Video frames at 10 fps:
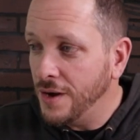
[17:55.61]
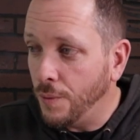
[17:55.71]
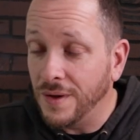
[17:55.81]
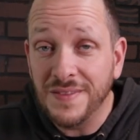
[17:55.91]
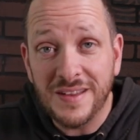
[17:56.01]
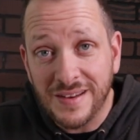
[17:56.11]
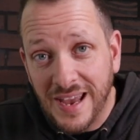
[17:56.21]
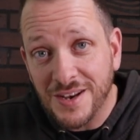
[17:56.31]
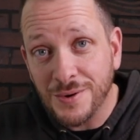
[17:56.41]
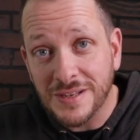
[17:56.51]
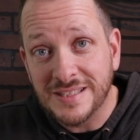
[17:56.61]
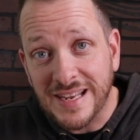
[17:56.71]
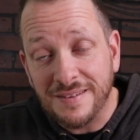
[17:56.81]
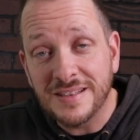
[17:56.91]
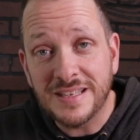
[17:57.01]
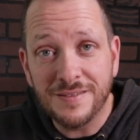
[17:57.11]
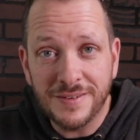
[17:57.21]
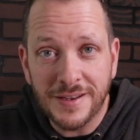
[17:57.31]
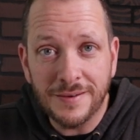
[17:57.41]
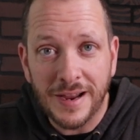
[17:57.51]
one thing you can do is save this
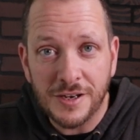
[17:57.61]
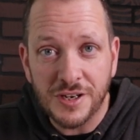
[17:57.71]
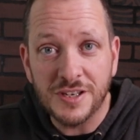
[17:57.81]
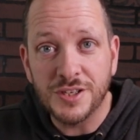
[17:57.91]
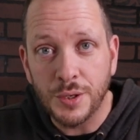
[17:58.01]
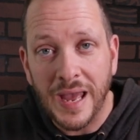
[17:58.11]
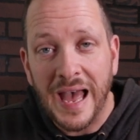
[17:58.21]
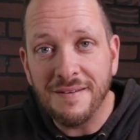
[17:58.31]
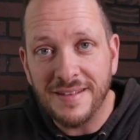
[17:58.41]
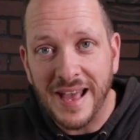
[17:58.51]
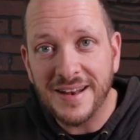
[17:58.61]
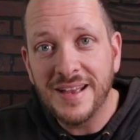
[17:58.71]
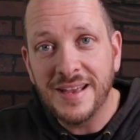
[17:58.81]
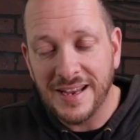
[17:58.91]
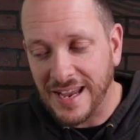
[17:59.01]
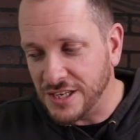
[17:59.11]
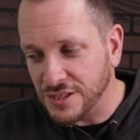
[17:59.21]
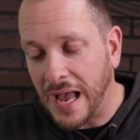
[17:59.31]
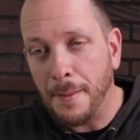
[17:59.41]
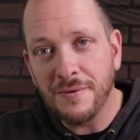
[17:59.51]
configuration so you have that in case
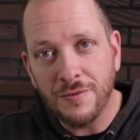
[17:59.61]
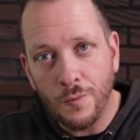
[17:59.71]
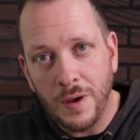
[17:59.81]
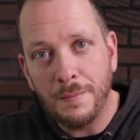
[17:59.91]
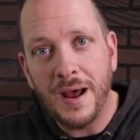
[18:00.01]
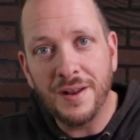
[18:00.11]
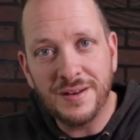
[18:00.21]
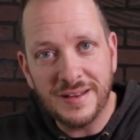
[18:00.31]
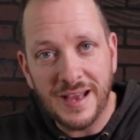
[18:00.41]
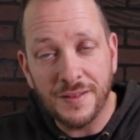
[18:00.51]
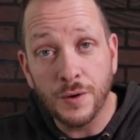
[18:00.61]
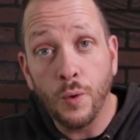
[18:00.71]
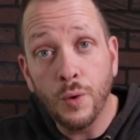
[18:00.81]
you hop it from one model to the other,